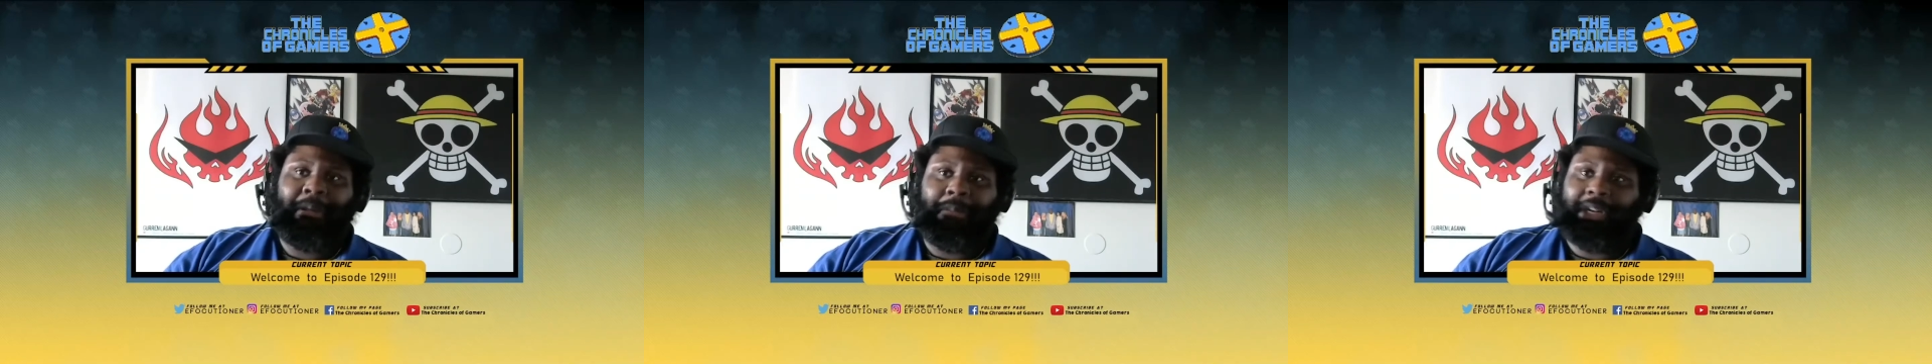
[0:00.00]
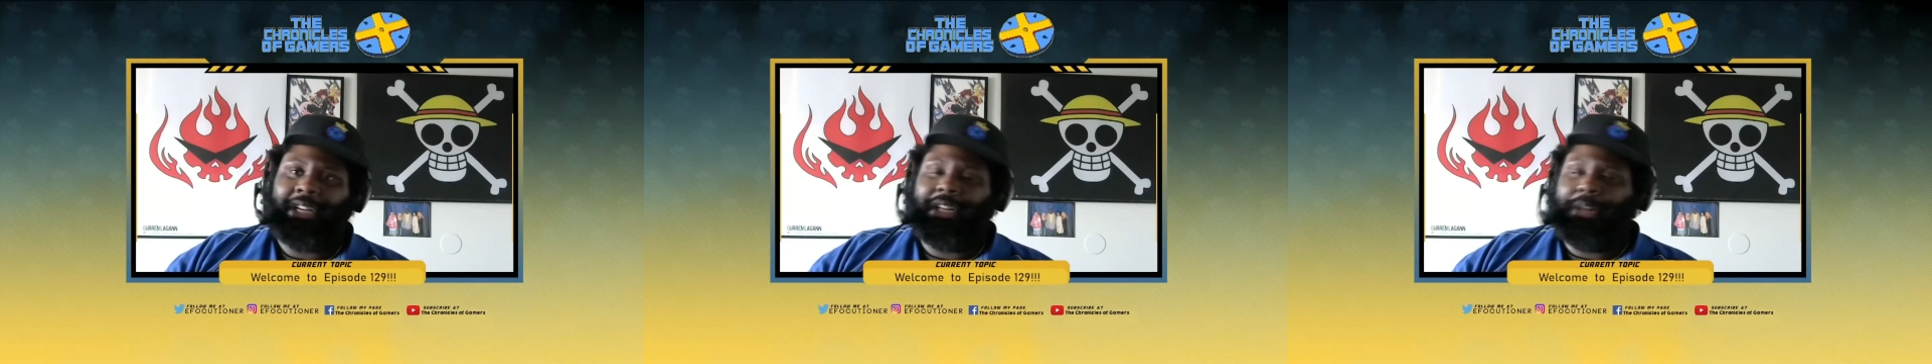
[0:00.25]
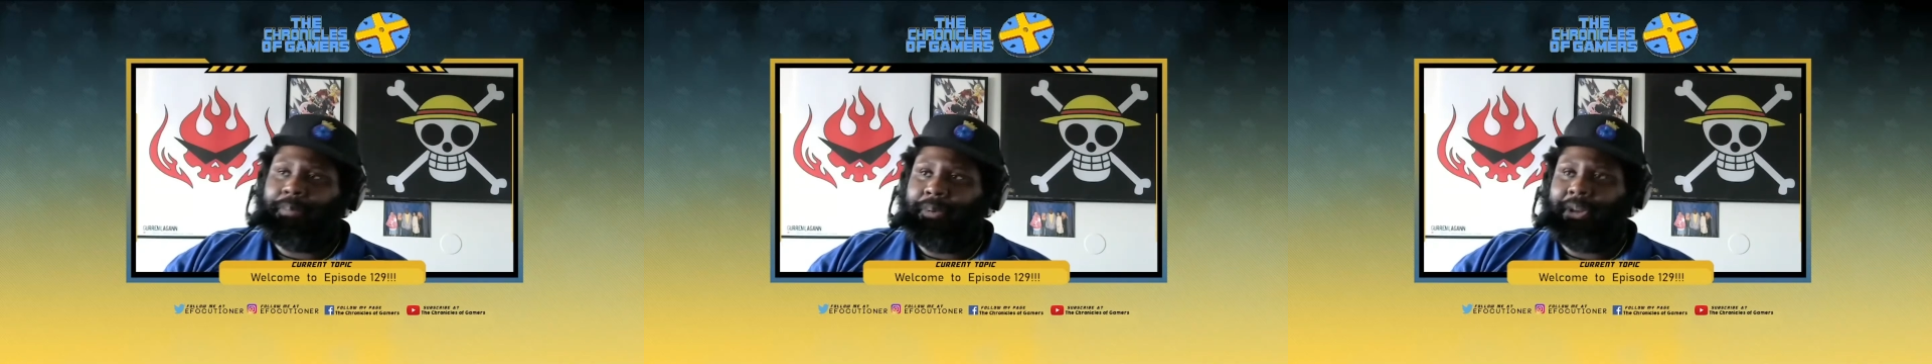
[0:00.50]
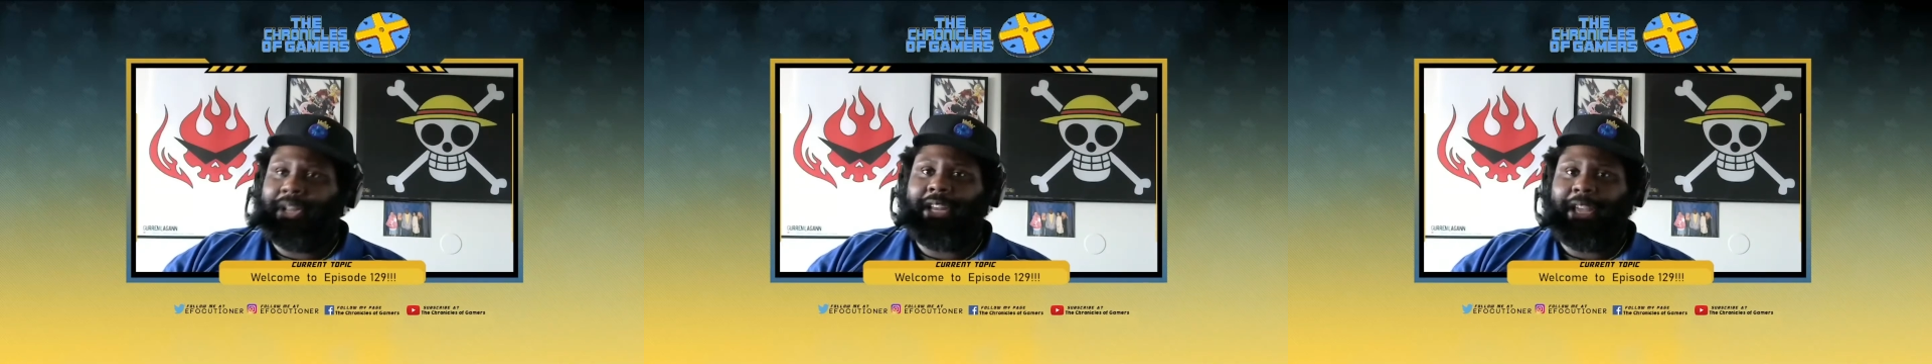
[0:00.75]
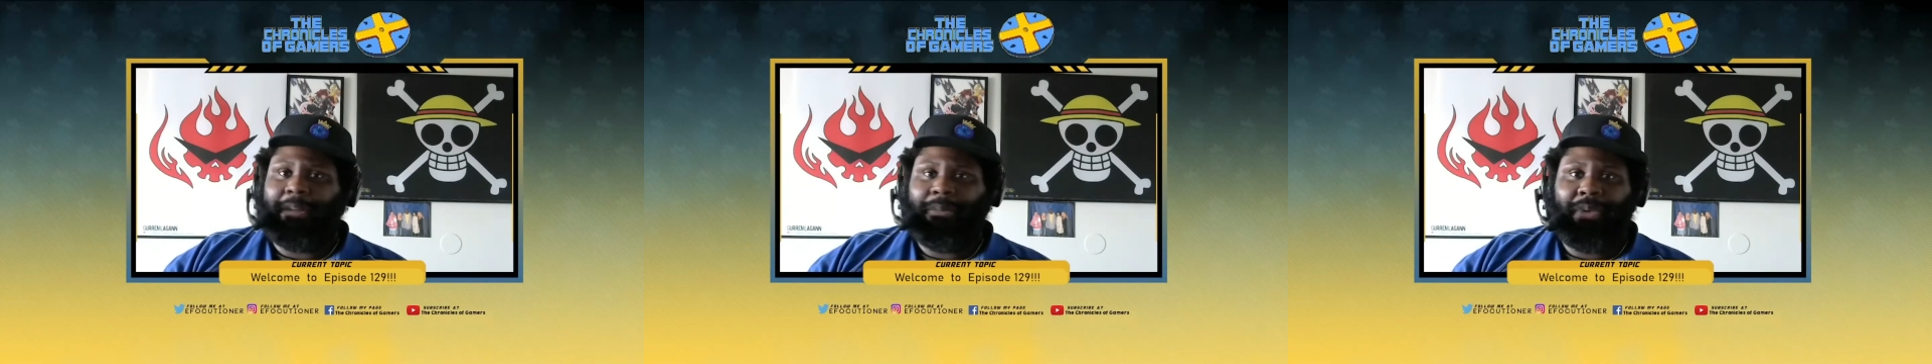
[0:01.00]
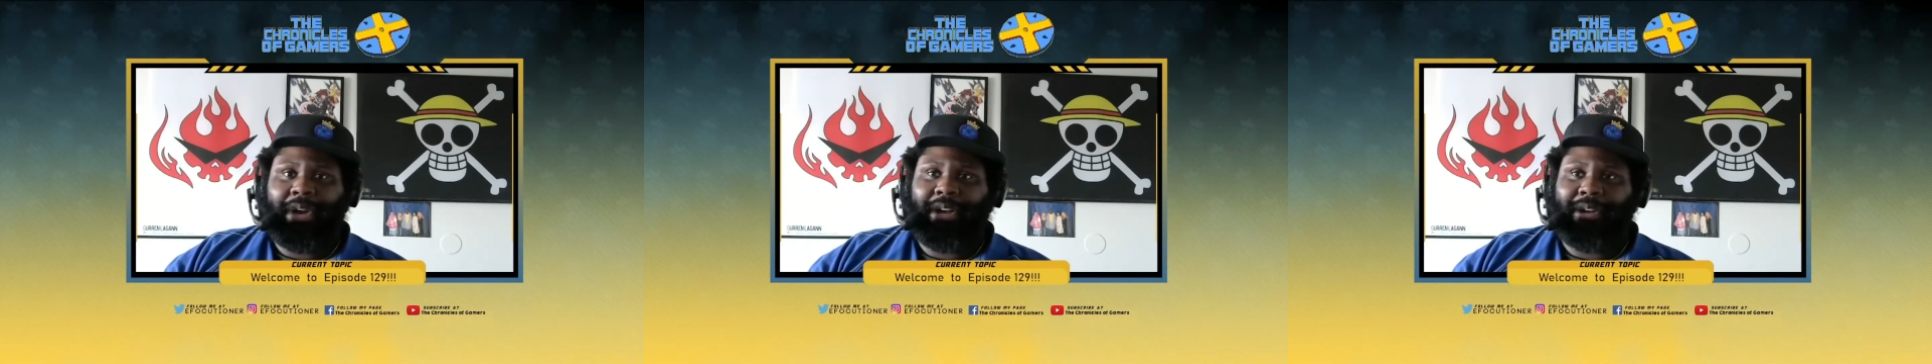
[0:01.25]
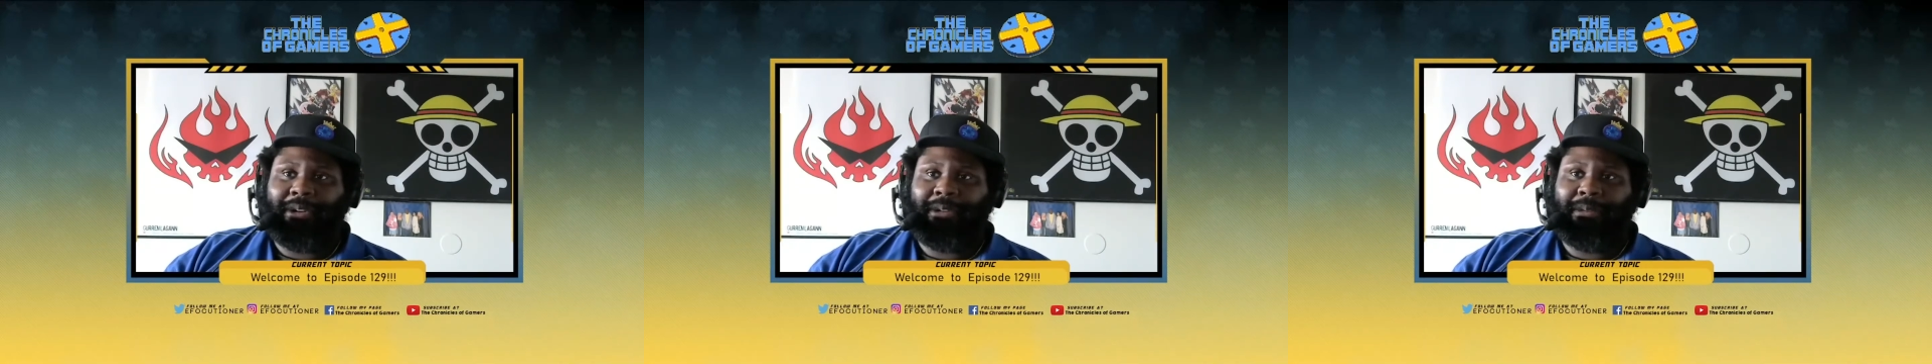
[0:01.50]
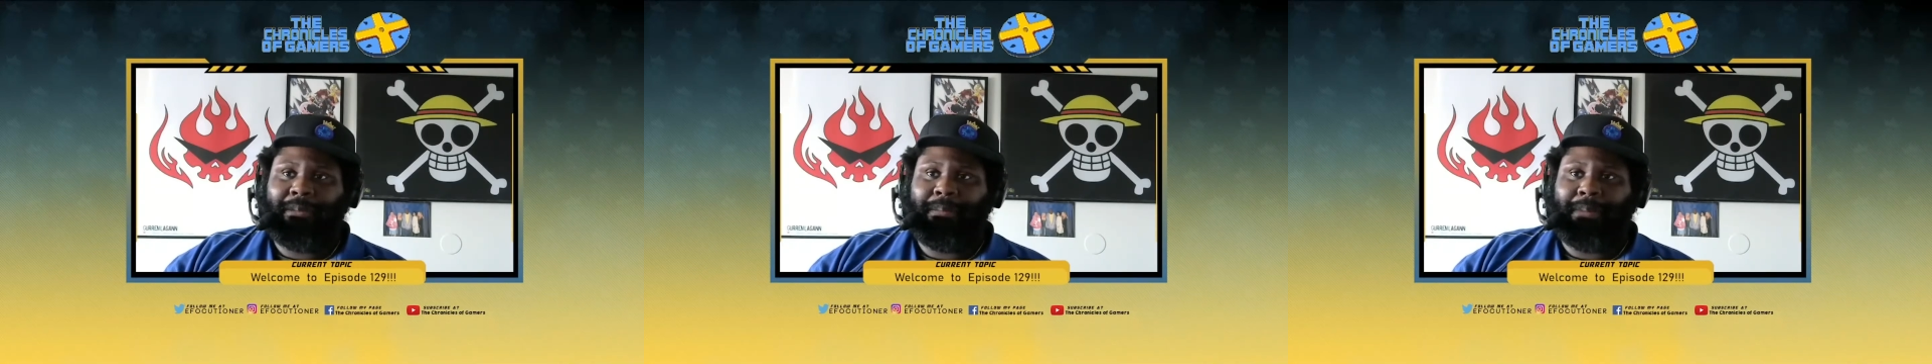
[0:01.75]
But it did pretty damn well.